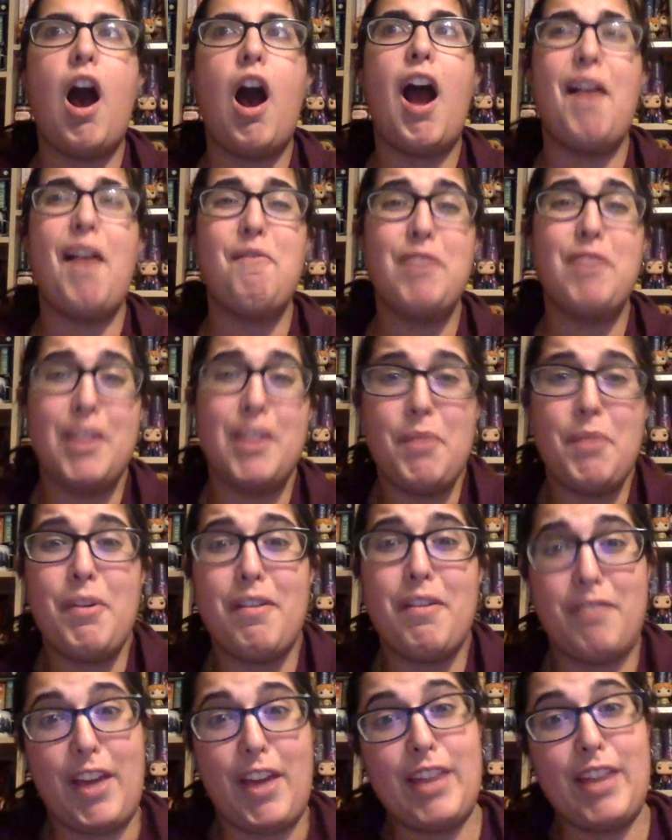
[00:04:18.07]
I really would
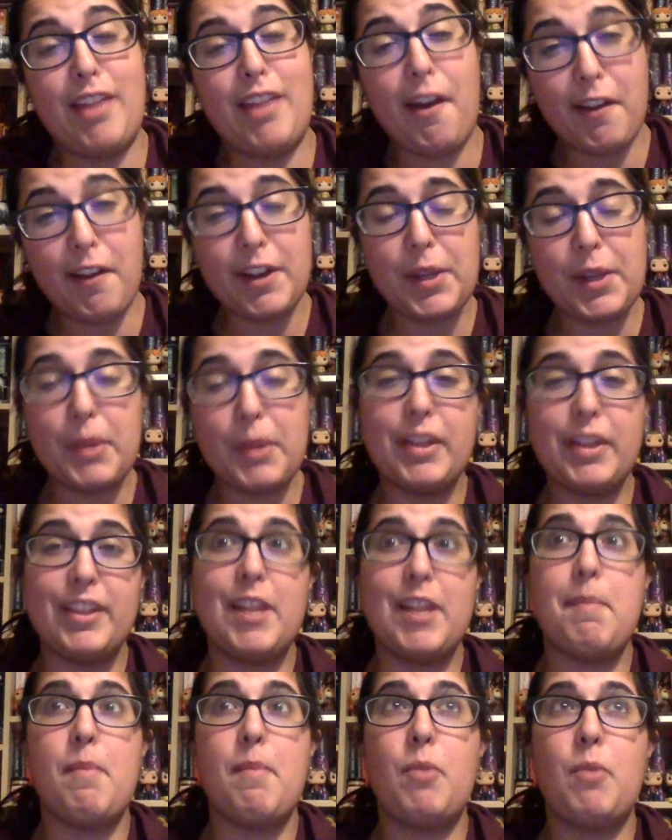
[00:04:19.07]
have liked that a
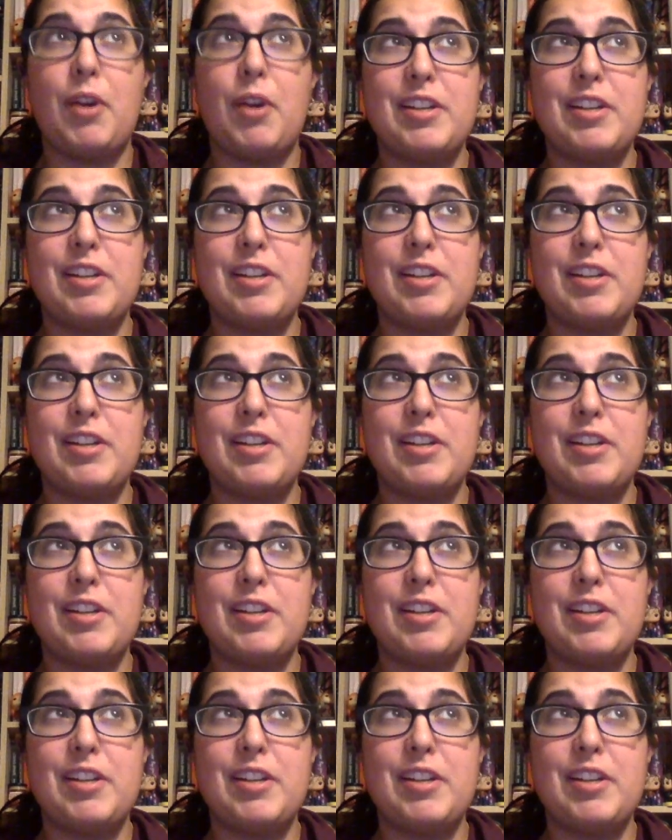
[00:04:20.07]
little bit more.